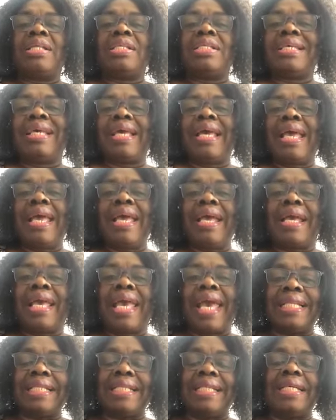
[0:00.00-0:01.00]
to
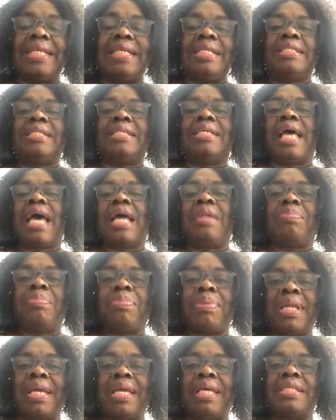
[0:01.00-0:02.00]
get into that
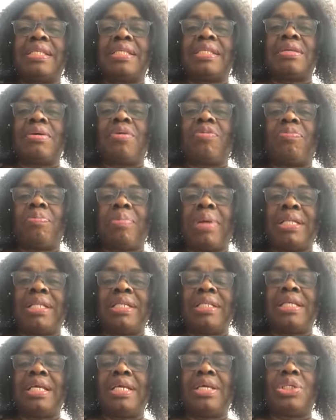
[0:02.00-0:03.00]
place of
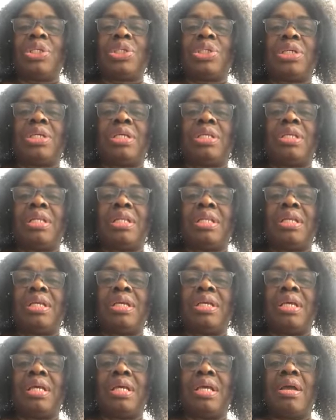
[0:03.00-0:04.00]
meditation.
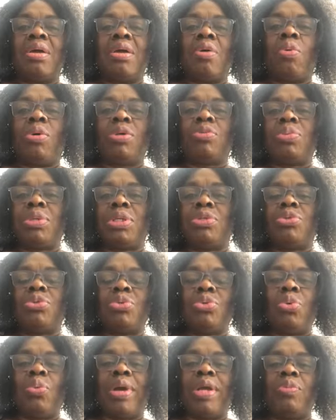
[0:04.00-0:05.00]
What we
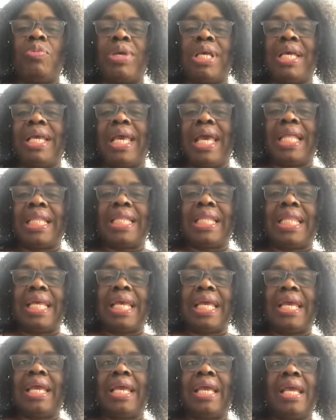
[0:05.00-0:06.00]
do when we get
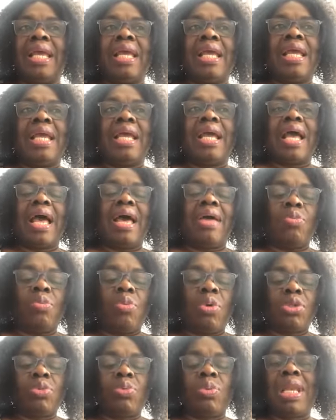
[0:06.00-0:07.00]
there, and
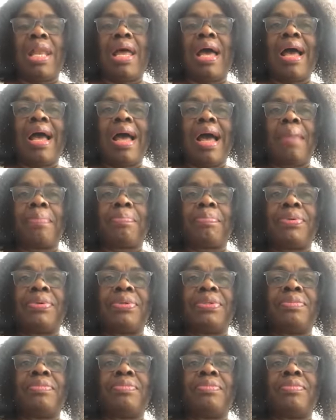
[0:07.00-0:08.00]
what will
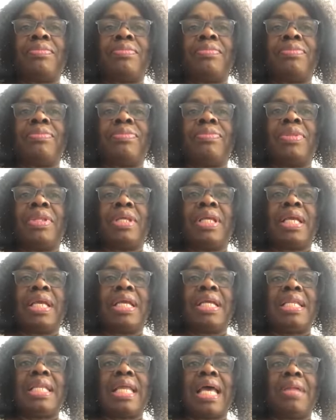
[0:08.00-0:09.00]
happen
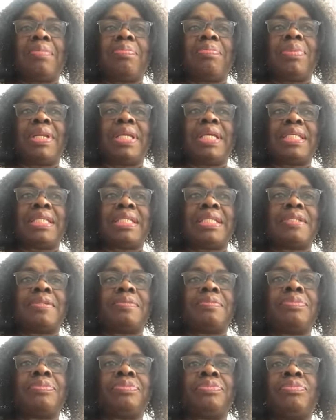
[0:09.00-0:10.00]
in that place.
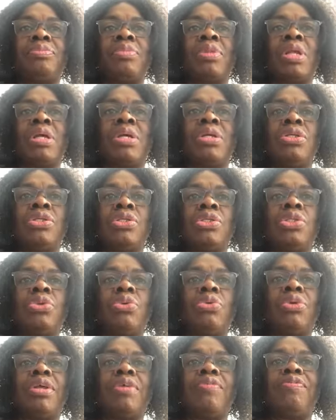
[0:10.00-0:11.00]

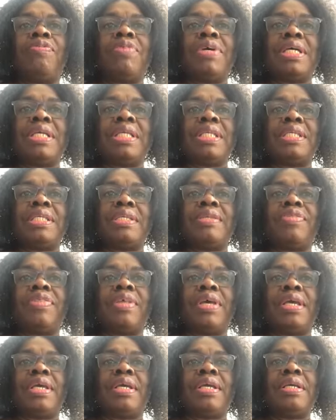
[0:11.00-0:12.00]
So the first
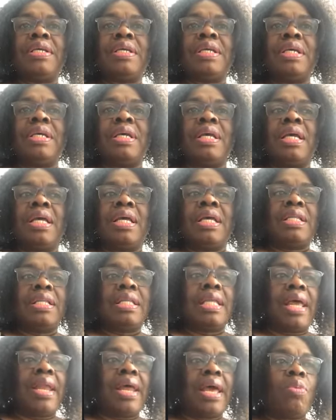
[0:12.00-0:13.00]
thing
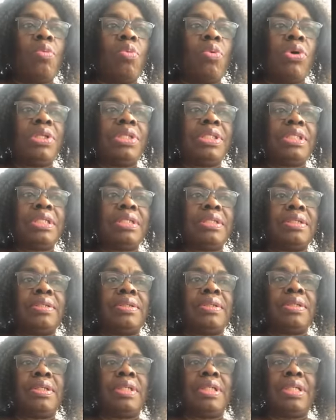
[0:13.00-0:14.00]
that I want
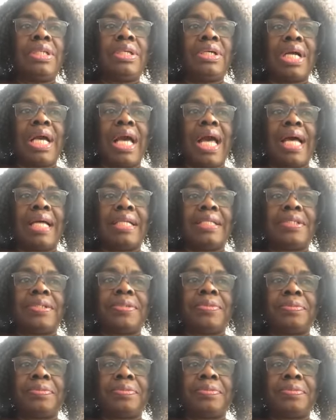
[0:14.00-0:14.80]
to look at